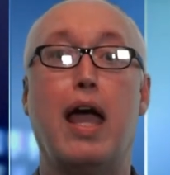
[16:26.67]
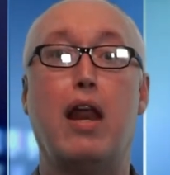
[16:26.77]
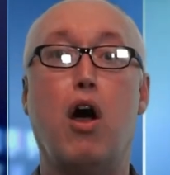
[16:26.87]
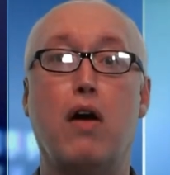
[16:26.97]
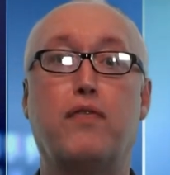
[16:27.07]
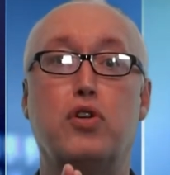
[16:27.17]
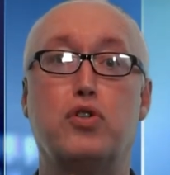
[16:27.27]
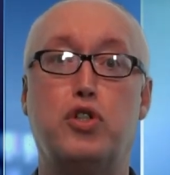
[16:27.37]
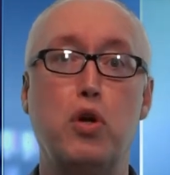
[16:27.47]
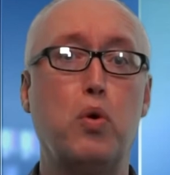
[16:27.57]
and offers
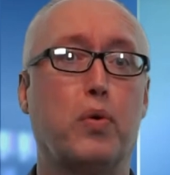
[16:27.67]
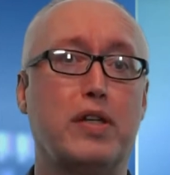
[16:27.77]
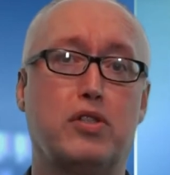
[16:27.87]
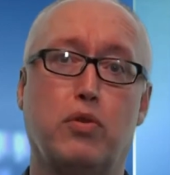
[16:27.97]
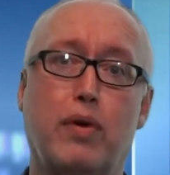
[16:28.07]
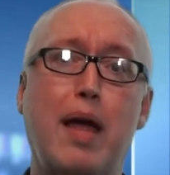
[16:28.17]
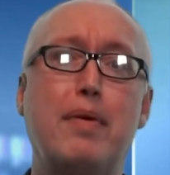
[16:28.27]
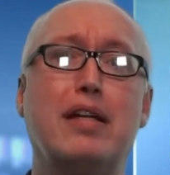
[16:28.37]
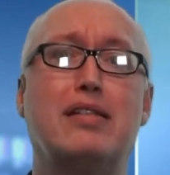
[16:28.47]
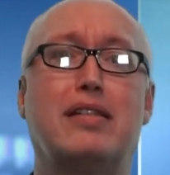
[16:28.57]
jewelry,
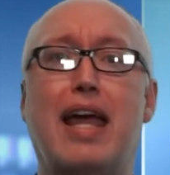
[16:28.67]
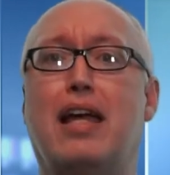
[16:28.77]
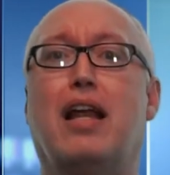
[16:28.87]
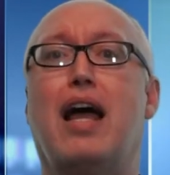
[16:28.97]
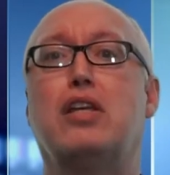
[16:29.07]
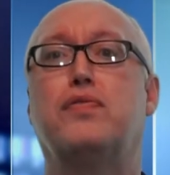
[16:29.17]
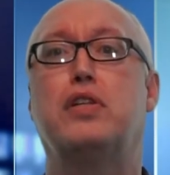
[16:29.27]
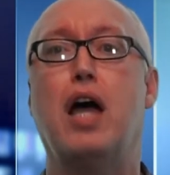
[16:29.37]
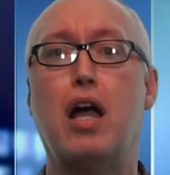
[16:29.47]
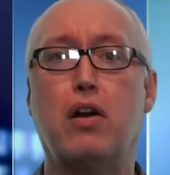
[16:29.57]
ceramics, stained glass,
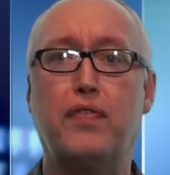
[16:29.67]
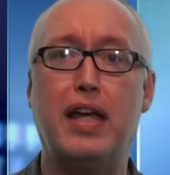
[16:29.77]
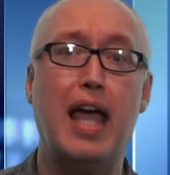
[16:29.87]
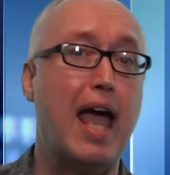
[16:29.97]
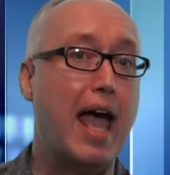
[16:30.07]
photography,